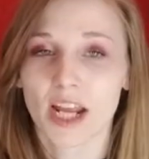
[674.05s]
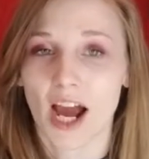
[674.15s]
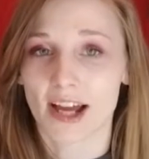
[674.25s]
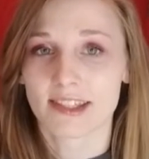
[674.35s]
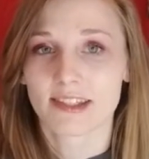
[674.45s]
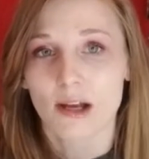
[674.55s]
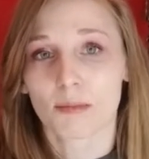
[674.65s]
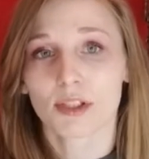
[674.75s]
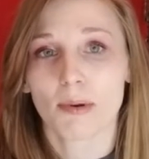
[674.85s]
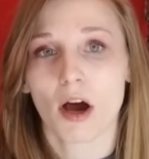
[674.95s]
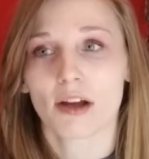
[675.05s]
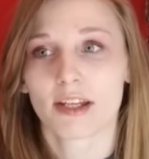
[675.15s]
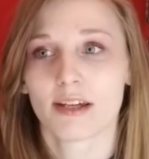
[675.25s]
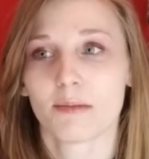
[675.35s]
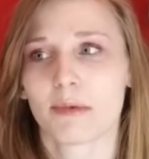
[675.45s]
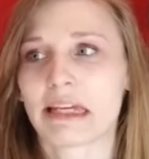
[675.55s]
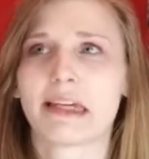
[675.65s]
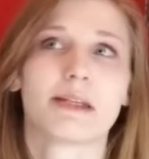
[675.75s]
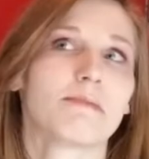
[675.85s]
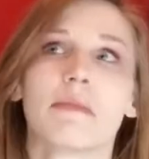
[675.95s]
I stumbled upon him
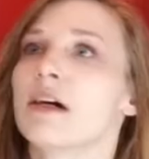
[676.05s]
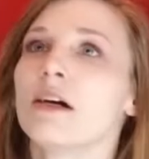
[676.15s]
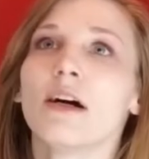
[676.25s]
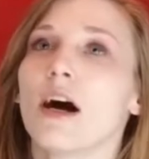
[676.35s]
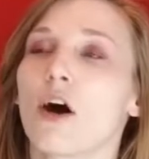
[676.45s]
in